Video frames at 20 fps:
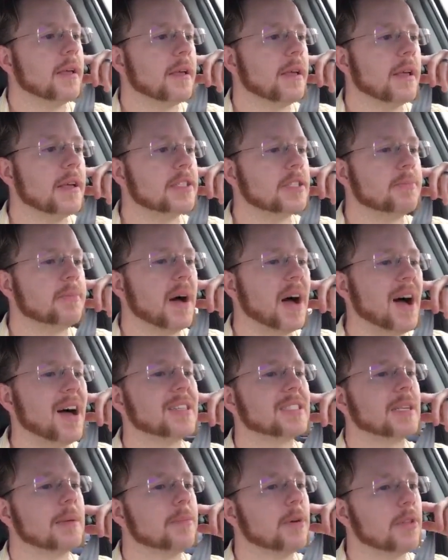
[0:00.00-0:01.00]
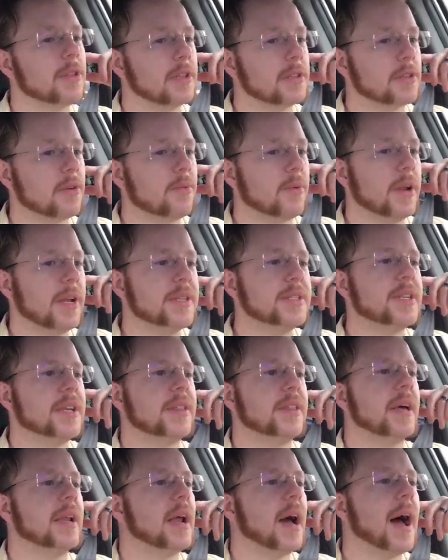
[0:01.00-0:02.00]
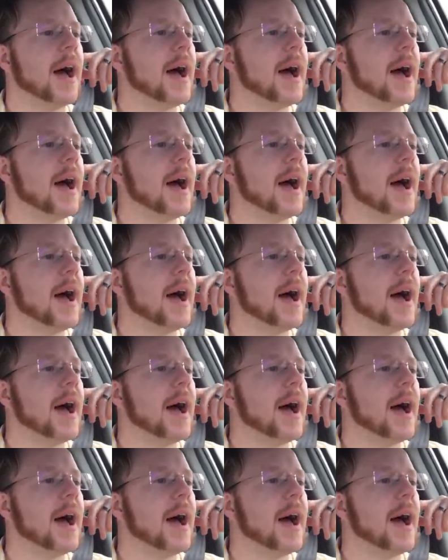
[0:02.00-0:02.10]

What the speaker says: it's possible that the reason that